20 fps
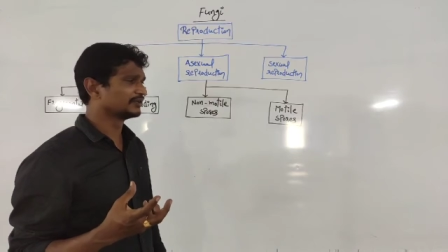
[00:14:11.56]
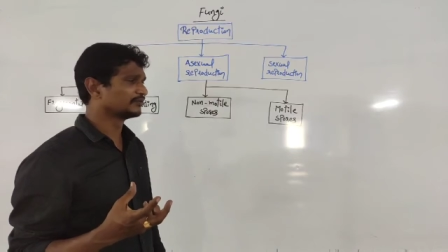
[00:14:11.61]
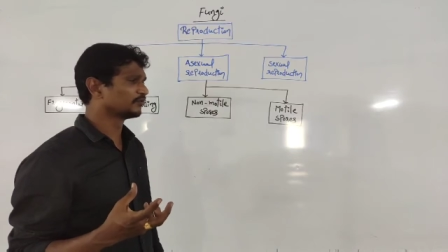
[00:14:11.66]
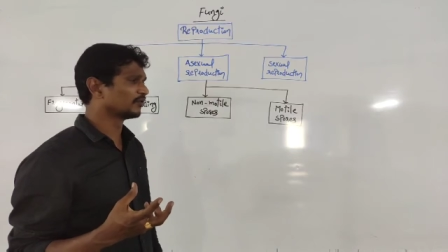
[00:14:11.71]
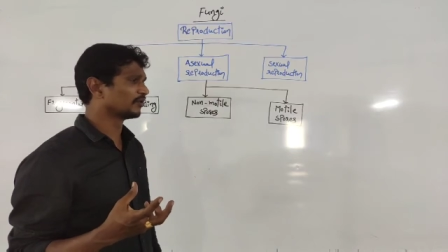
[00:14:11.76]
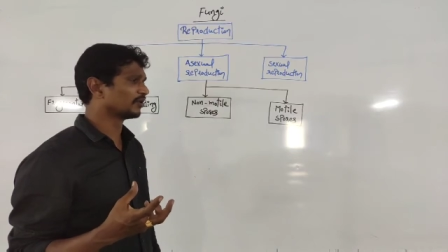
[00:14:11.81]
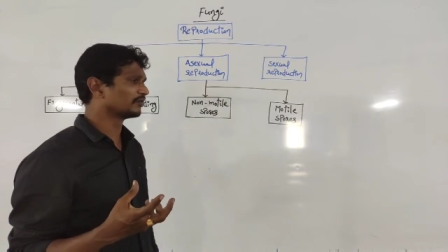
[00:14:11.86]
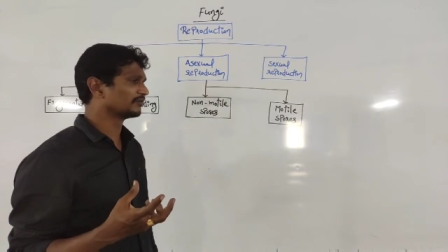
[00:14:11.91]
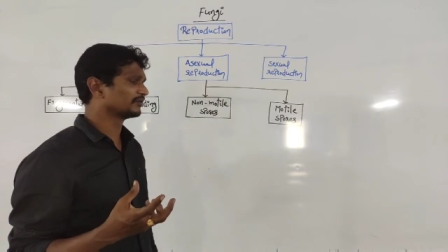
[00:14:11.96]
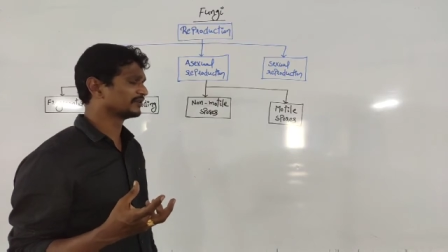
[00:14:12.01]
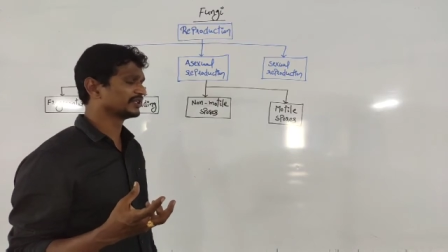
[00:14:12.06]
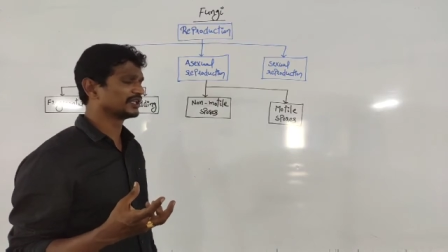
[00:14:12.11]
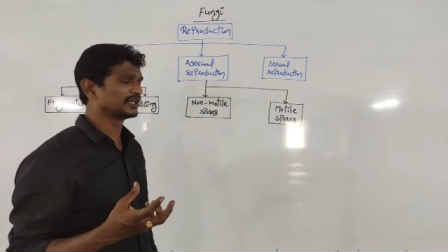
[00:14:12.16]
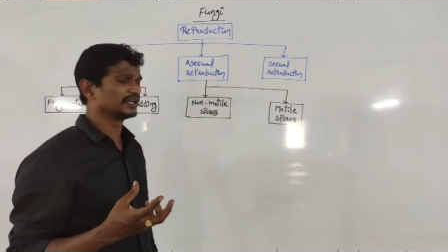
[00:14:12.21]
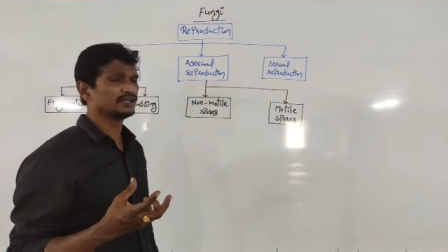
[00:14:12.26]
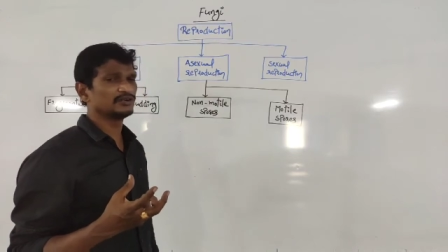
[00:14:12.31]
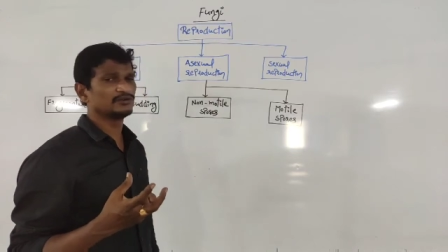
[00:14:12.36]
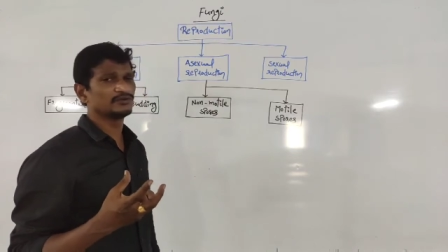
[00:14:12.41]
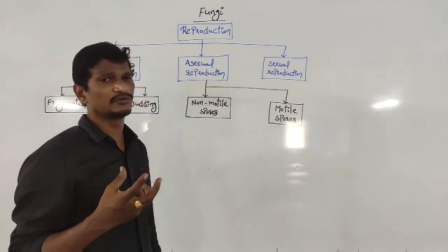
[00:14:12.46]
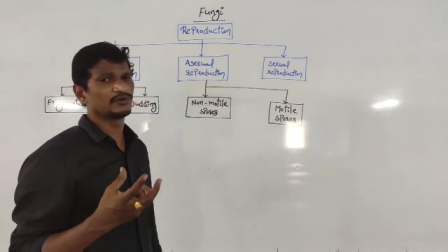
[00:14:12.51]
involved in
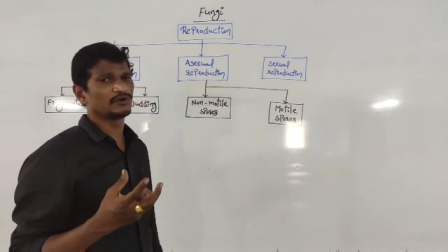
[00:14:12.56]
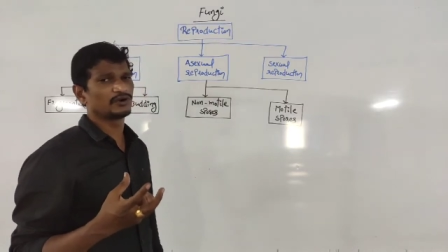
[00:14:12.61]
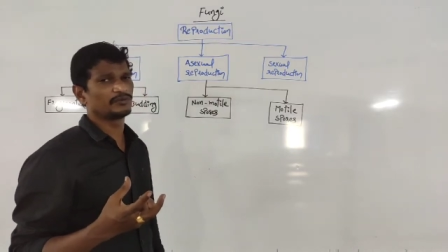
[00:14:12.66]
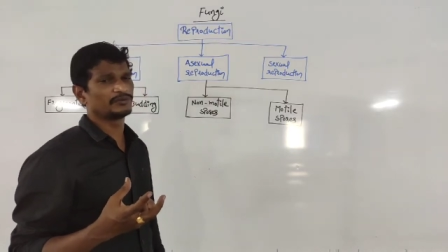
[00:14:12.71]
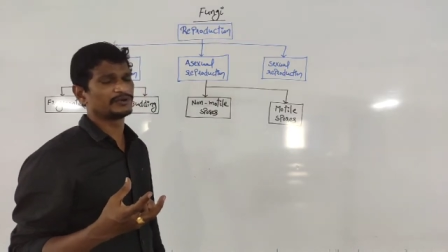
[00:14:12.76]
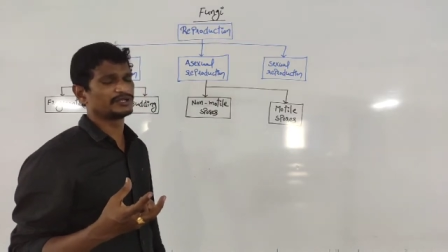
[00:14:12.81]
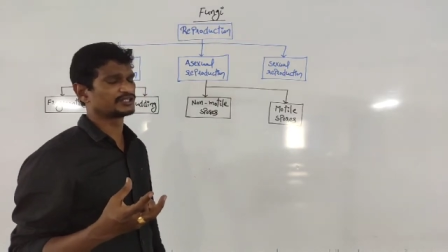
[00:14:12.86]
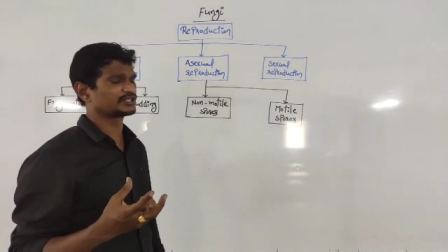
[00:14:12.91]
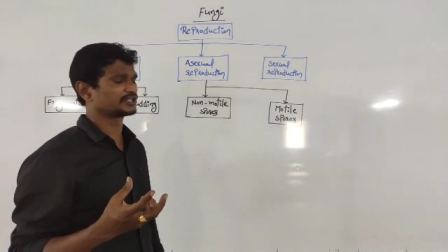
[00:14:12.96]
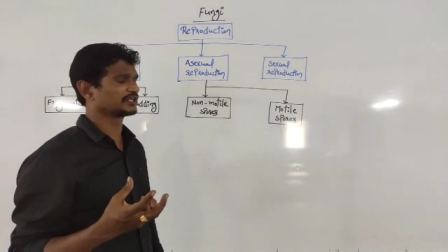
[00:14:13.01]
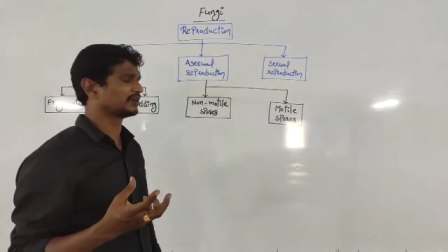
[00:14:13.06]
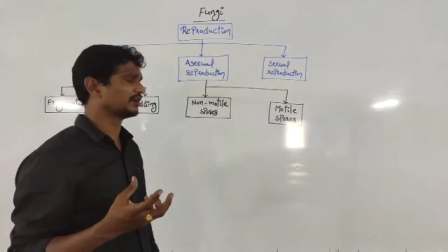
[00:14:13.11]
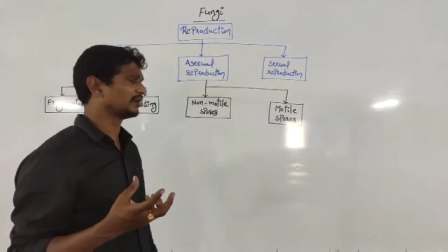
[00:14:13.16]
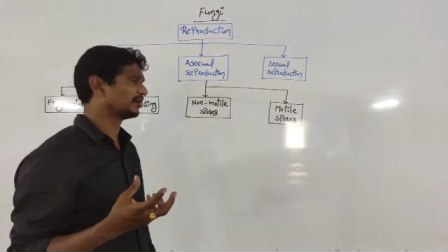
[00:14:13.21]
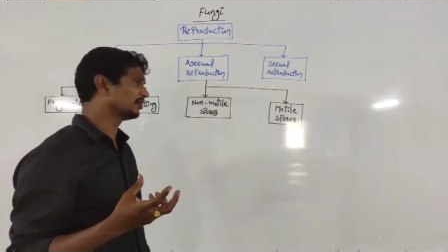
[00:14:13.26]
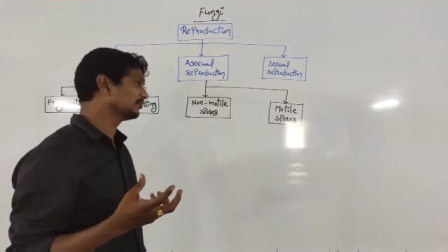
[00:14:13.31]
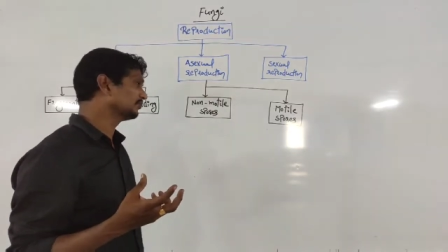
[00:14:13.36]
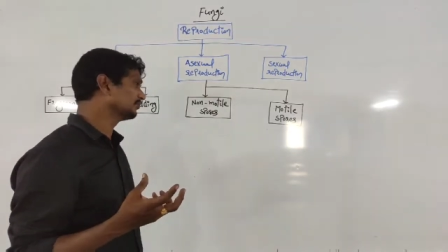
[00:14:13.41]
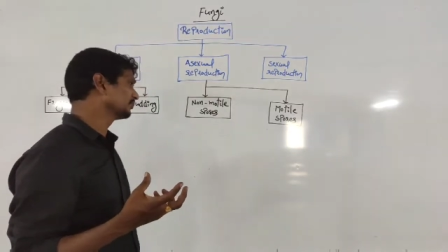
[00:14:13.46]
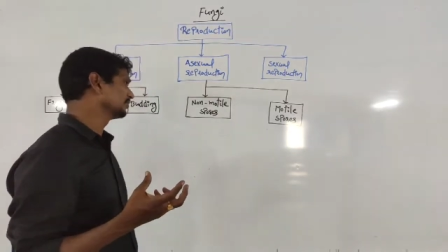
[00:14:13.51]
the formation
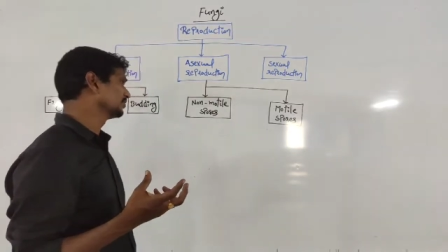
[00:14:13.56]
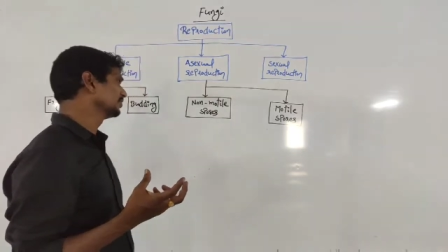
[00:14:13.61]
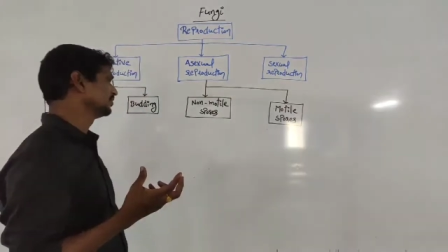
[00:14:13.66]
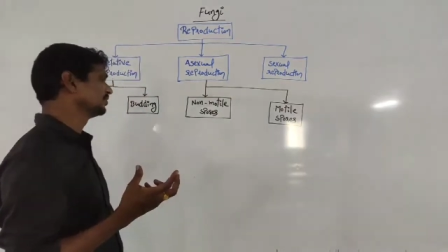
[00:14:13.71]
of